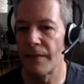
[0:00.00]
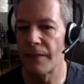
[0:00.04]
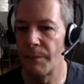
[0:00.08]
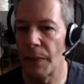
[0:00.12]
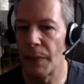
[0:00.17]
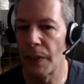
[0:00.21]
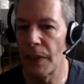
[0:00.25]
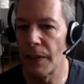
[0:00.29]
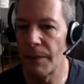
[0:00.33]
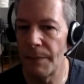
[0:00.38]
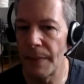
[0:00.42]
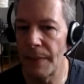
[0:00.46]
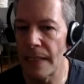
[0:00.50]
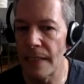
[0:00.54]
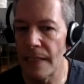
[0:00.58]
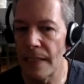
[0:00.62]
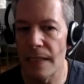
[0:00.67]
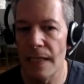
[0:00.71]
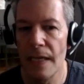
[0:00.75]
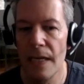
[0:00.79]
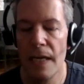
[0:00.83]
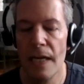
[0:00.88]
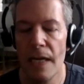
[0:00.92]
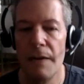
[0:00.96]
of purpose,
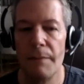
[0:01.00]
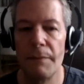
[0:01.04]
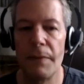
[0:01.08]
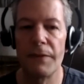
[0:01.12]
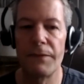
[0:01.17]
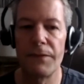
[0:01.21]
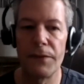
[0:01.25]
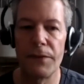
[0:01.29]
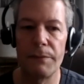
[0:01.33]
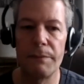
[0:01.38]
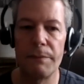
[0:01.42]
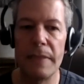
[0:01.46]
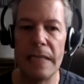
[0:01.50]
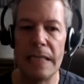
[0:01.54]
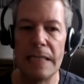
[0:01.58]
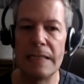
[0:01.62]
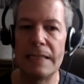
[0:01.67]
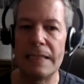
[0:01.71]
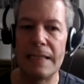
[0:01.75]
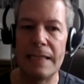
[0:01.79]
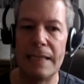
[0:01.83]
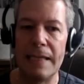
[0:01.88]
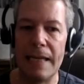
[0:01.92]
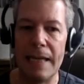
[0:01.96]
but for me
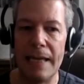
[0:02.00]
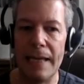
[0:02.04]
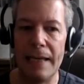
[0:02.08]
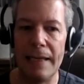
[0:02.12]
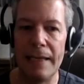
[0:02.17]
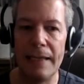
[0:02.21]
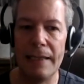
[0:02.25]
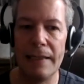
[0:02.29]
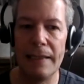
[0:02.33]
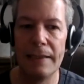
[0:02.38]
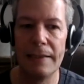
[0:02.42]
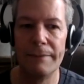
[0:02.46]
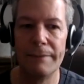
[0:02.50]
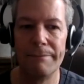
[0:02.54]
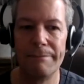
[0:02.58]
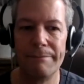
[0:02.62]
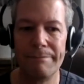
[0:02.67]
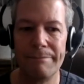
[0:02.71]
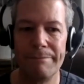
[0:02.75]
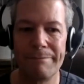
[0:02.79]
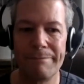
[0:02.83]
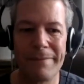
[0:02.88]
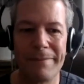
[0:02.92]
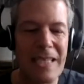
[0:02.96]
today,
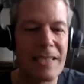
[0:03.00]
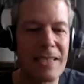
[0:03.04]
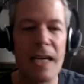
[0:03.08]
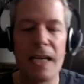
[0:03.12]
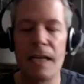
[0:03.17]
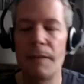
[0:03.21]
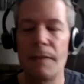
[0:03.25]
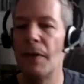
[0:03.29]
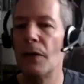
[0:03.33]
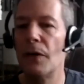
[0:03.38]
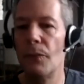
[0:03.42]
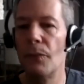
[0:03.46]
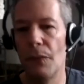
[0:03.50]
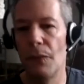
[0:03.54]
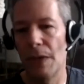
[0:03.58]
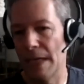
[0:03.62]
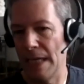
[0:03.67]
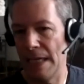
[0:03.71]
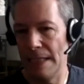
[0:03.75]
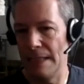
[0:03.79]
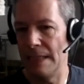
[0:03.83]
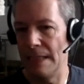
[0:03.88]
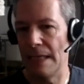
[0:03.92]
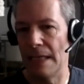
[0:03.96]
it's not about what
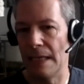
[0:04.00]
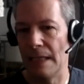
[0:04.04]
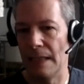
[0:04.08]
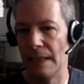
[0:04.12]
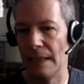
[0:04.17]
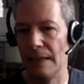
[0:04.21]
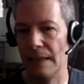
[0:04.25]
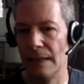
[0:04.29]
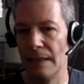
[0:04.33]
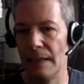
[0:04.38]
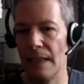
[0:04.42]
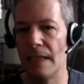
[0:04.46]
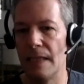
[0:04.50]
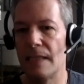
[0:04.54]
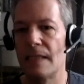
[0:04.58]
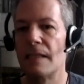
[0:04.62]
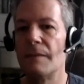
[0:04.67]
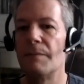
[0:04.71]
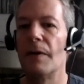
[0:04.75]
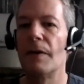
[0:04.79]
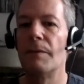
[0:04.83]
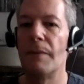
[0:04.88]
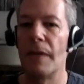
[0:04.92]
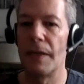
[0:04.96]
I did. It's
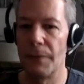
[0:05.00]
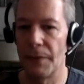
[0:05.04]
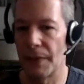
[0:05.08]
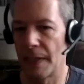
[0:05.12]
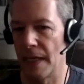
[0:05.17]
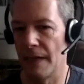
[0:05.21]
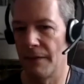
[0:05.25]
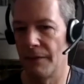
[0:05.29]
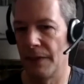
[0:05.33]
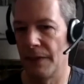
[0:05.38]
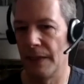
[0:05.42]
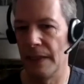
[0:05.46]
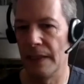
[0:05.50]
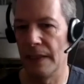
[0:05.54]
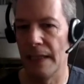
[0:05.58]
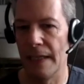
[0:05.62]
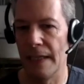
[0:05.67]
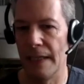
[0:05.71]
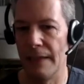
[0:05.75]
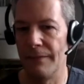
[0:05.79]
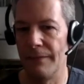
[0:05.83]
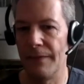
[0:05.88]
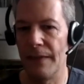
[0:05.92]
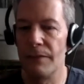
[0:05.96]
about my recovery
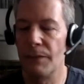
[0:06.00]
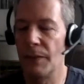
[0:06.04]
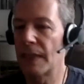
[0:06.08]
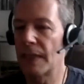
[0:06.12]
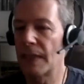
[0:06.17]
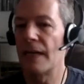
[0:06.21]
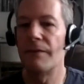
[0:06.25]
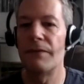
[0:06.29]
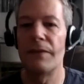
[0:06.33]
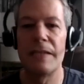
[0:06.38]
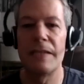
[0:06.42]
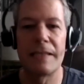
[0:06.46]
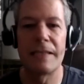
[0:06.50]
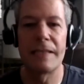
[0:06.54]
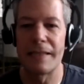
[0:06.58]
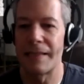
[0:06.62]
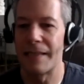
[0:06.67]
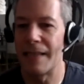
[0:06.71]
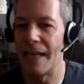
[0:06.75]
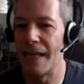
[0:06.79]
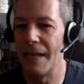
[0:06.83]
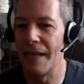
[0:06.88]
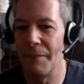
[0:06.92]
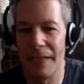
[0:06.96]
life. And recovery is the
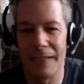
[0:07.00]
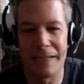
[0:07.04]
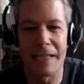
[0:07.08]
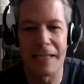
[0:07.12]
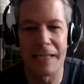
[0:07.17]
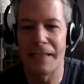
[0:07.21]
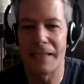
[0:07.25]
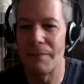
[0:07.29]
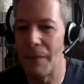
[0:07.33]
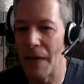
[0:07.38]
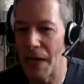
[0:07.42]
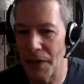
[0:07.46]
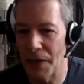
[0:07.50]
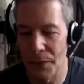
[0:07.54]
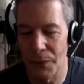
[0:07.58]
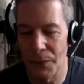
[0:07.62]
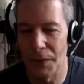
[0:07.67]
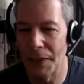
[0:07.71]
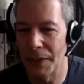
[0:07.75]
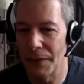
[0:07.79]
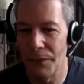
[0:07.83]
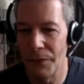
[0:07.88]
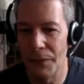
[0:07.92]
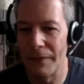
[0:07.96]
same. It doesn't matter
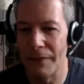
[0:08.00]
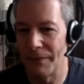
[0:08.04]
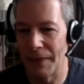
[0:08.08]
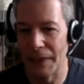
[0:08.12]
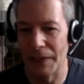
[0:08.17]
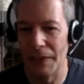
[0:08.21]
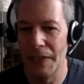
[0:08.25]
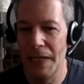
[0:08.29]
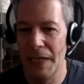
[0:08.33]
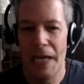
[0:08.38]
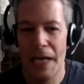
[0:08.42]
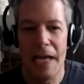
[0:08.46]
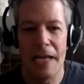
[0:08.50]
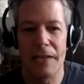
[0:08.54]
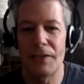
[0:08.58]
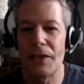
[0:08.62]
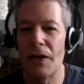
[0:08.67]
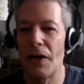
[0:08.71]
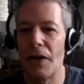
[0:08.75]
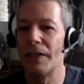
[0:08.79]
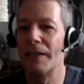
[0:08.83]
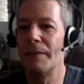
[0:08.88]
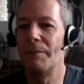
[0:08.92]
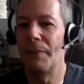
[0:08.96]
where what fell. It's
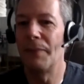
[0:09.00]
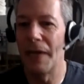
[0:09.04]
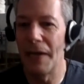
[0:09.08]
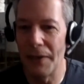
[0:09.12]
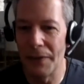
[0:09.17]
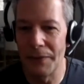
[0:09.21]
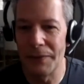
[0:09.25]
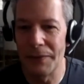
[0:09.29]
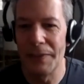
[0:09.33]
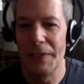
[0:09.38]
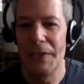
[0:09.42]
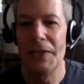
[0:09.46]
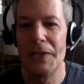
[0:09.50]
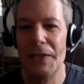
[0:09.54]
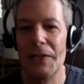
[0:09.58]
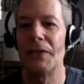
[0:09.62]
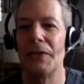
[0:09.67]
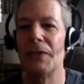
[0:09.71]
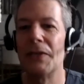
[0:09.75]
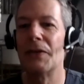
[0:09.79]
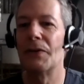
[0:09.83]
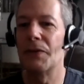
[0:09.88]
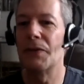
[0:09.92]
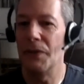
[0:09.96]
all about,
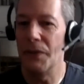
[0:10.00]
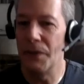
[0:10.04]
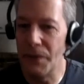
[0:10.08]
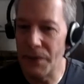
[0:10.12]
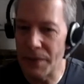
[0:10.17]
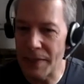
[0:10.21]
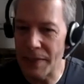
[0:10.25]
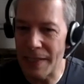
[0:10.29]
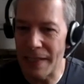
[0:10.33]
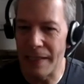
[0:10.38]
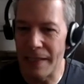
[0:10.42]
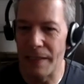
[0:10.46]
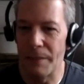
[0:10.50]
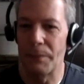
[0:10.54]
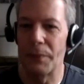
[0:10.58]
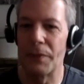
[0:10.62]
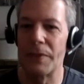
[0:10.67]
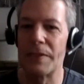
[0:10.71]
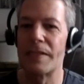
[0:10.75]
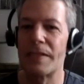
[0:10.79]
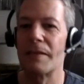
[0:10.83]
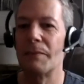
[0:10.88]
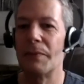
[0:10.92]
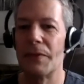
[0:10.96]
you know, using the
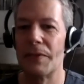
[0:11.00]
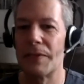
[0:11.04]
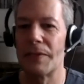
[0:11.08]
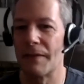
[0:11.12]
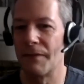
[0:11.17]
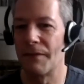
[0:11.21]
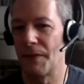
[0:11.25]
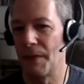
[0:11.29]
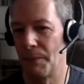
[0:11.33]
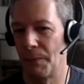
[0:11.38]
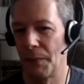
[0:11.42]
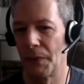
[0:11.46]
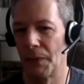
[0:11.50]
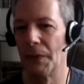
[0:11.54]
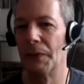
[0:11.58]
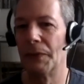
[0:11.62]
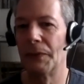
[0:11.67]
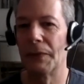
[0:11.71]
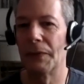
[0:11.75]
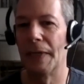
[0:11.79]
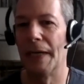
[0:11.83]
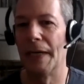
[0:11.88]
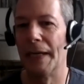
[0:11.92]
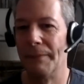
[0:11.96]
principles of the
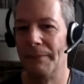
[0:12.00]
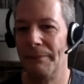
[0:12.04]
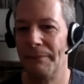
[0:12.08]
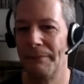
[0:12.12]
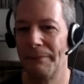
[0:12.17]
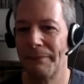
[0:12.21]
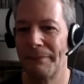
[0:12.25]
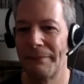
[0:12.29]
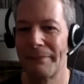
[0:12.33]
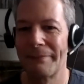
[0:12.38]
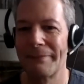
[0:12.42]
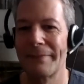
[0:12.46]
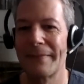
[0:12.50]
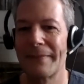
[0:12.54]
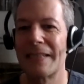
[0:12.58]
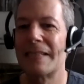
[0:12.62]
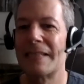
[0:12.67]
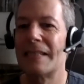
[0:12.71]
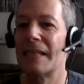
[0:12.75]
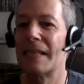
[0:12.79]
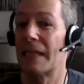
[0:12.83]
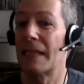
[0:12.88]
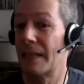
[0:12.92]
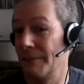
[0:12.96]
program
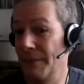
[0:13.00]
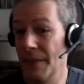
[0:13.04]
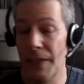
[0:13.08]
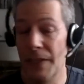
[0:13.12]
to right.